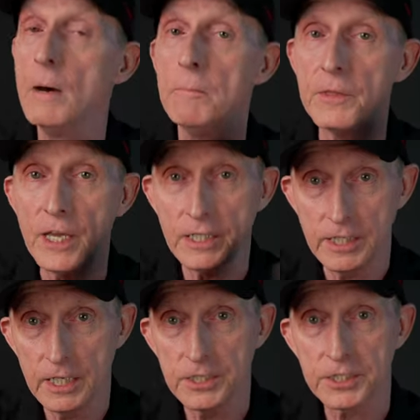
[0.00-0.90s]
But they
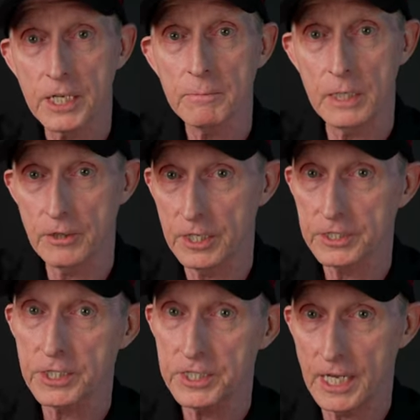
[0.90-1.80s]
did send me
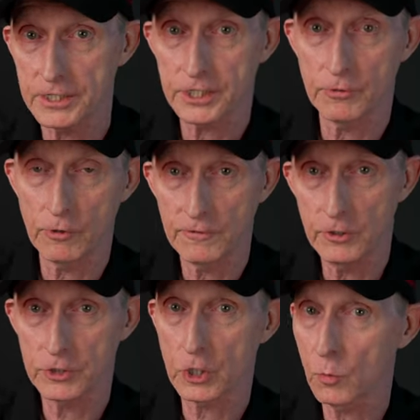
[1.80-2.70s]
this to test and
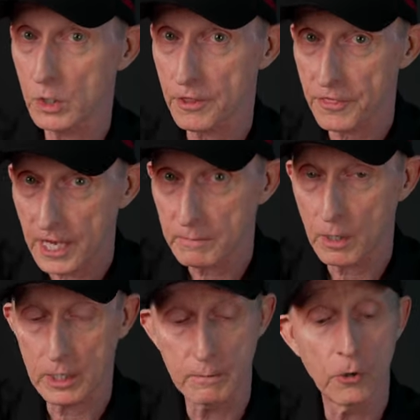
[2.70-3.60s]
review, so I want to thank
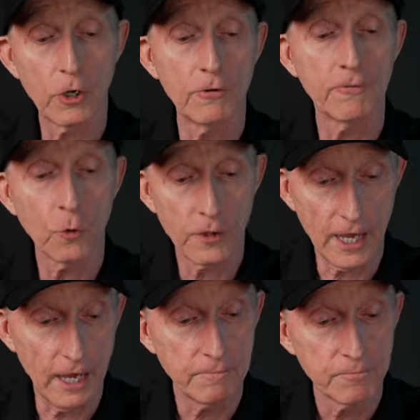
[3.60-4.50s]
Monimoto for
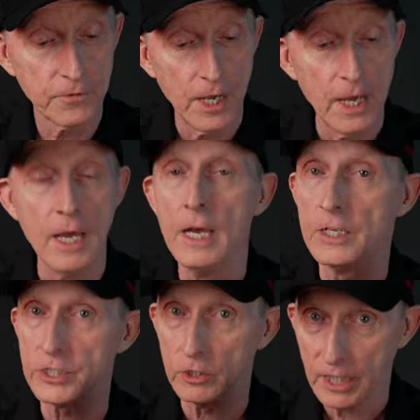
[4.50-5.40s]
that.
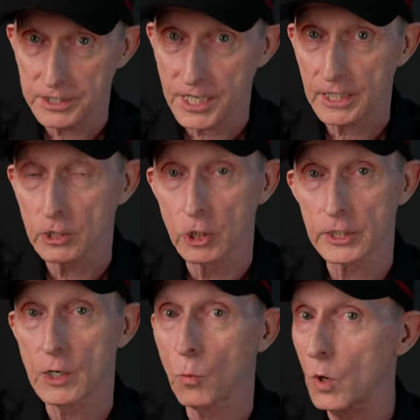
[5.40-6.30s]
So let's take a
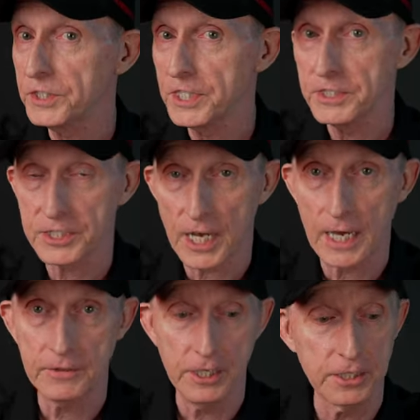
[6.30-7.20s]
look at what's
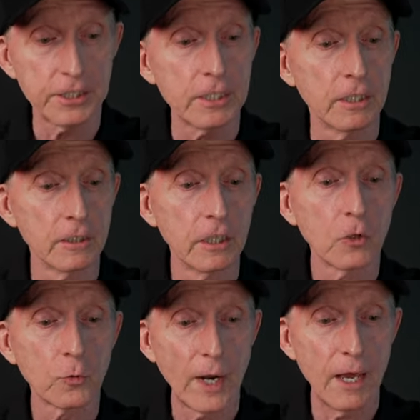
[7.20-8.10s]
inside this
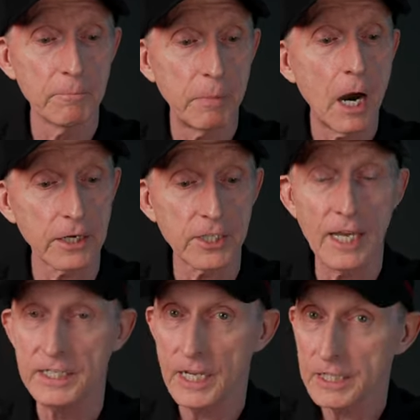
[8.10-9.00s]
little round box.
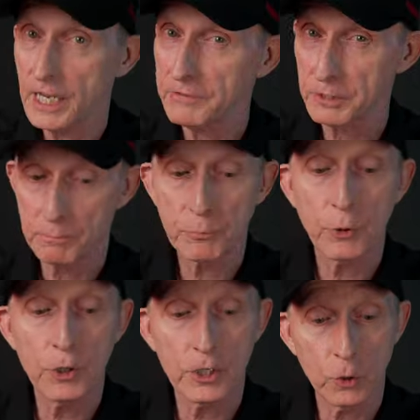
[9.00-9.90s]
It does have some
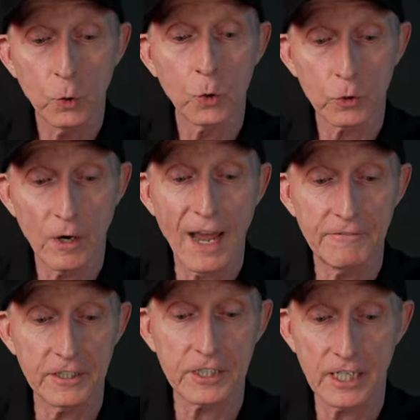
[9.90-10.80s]
pretty cool
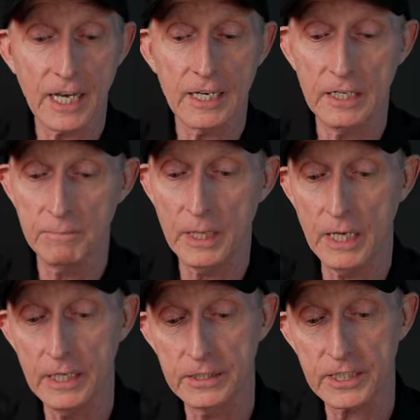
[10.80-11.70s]
graphics, I got to
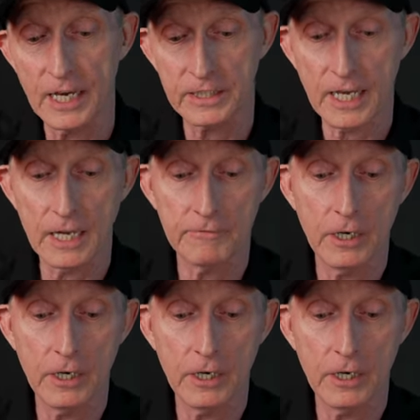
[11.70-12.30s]
admit. It's got kind of